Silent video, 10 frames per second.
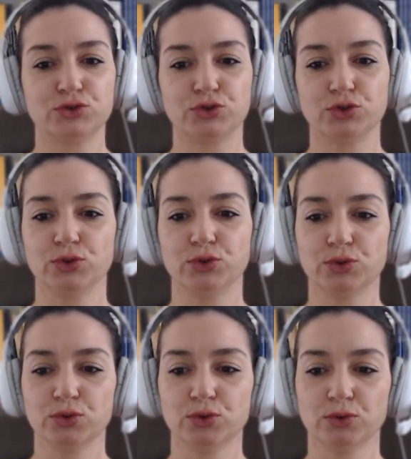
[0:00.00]

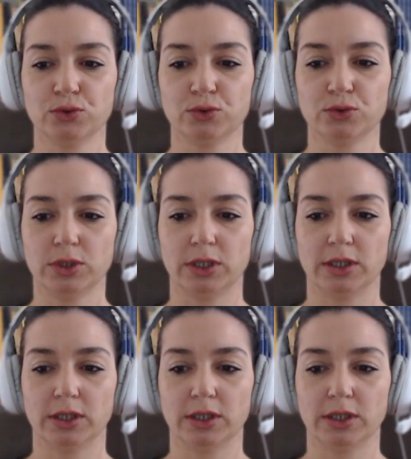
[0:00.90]
to